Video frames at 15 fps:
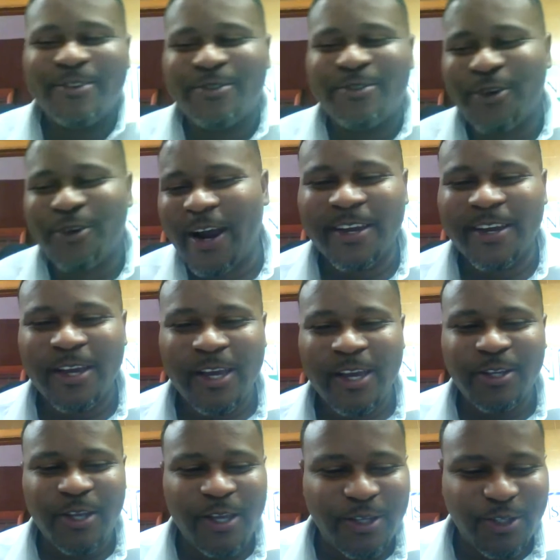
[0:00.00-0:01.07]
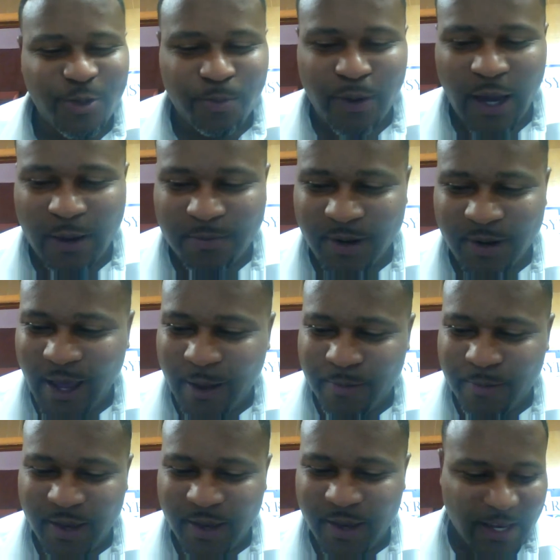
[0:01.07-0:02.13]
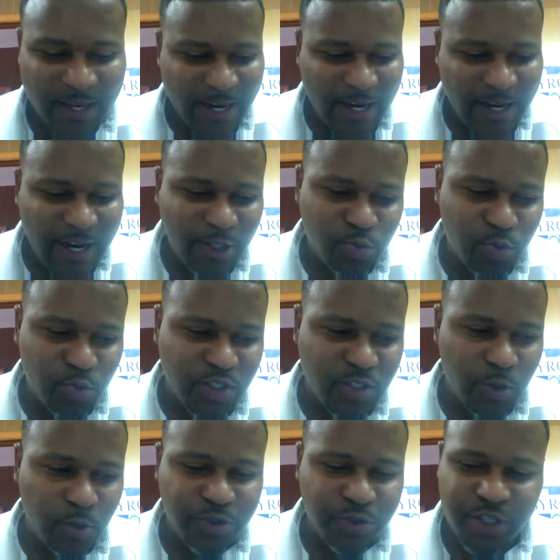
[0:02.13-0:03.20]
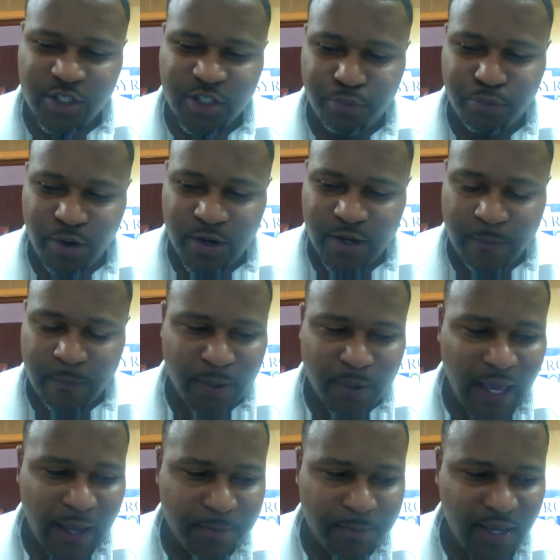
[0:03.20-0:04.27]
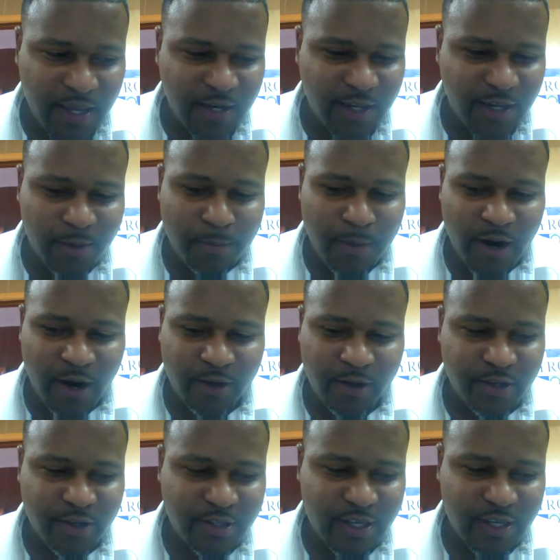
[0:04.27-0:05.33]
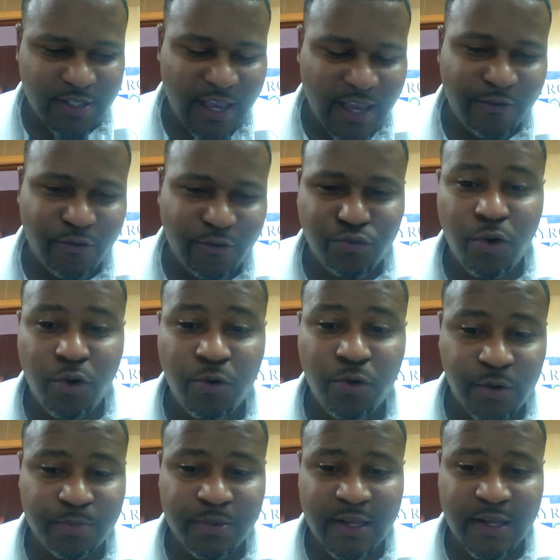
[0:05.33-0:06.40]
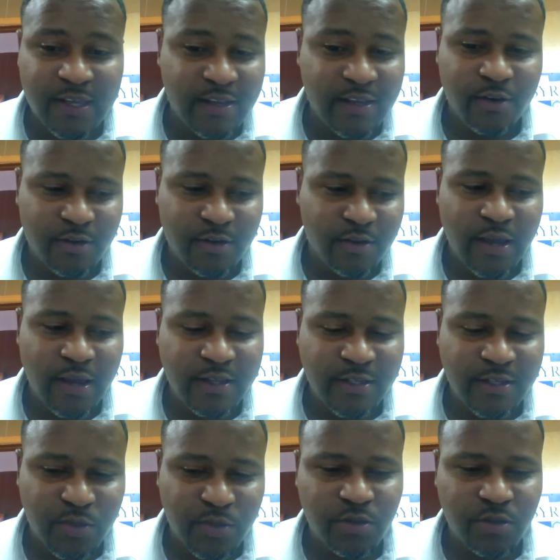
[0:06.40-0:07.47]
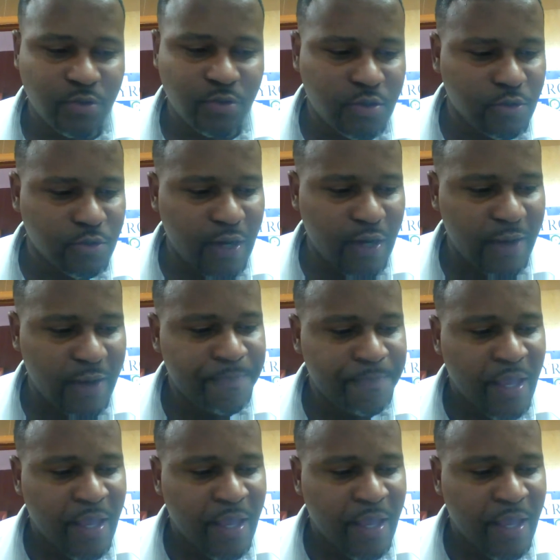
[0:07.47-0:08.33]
Ryan, here's the bottom line, man, and that's what's so disappointing. Black men in America doesn't have a role to play as we used to, right?